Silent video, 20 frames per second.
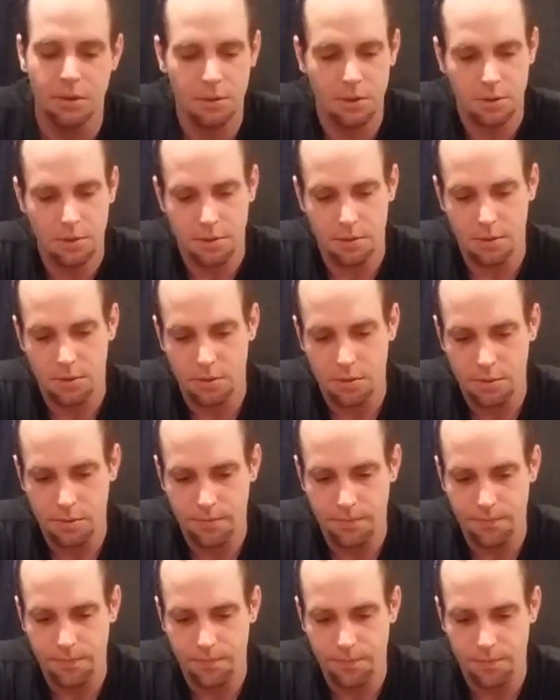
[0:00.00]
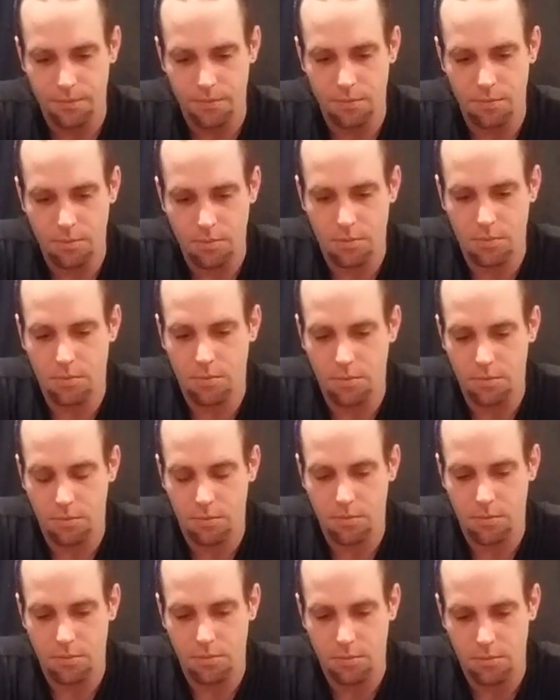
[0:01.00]

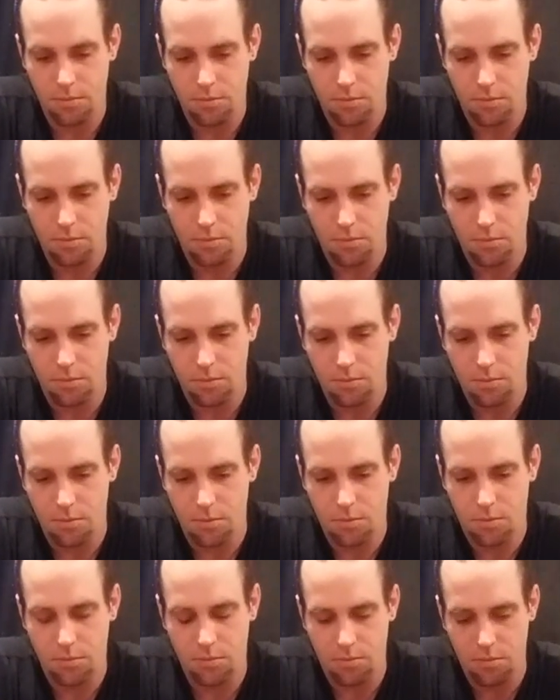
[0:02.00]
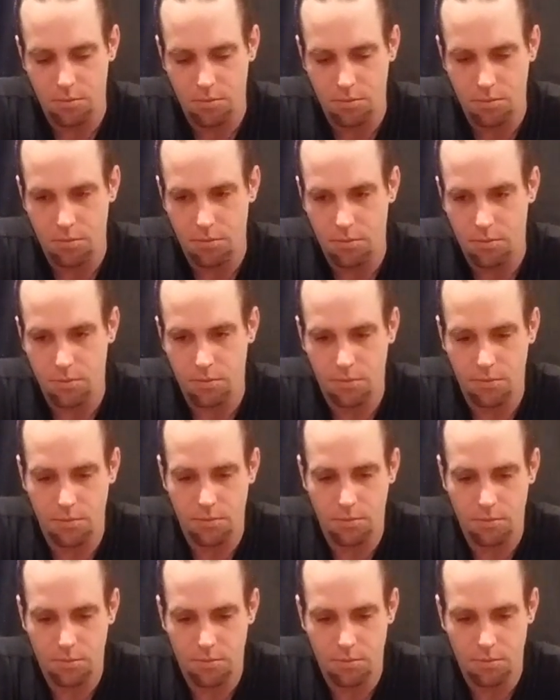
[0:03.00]

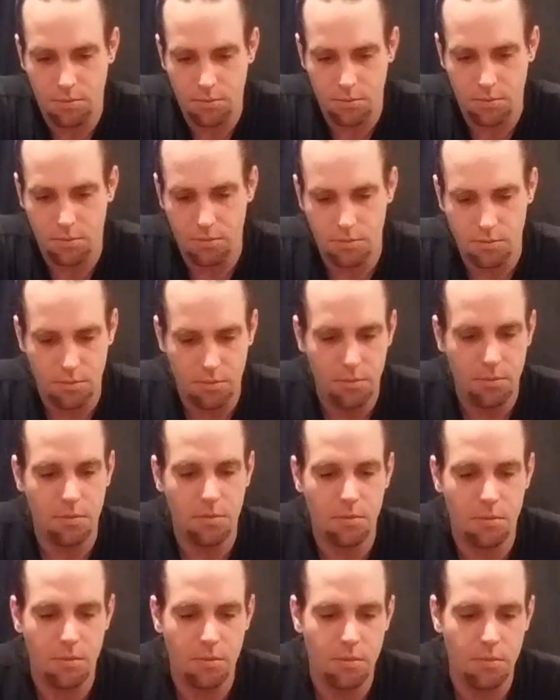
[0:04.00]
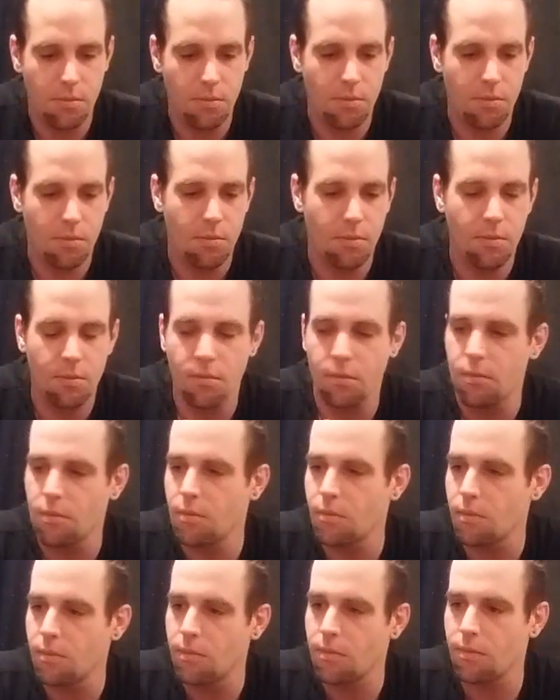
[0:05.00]

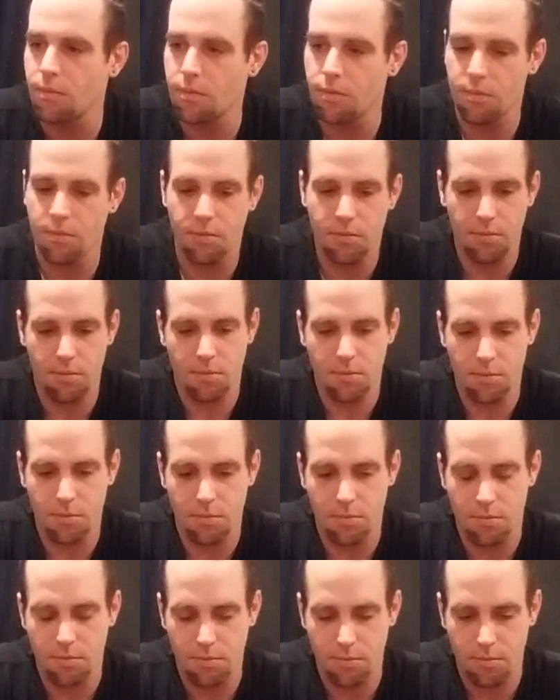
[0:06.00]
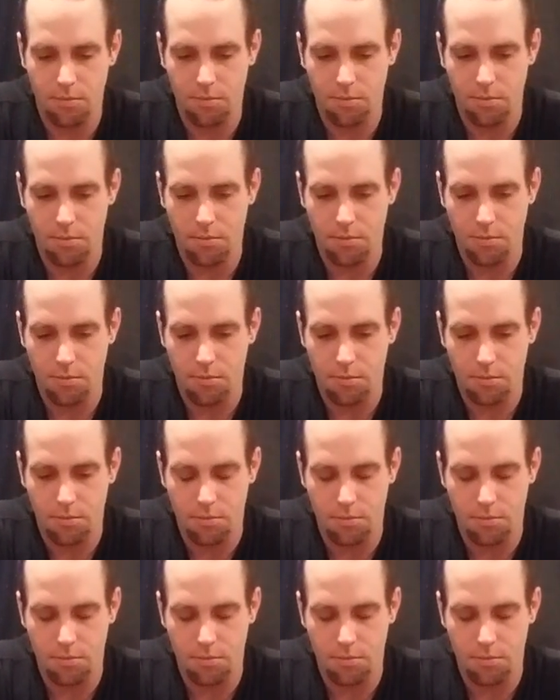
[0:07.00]
Nobody speaks.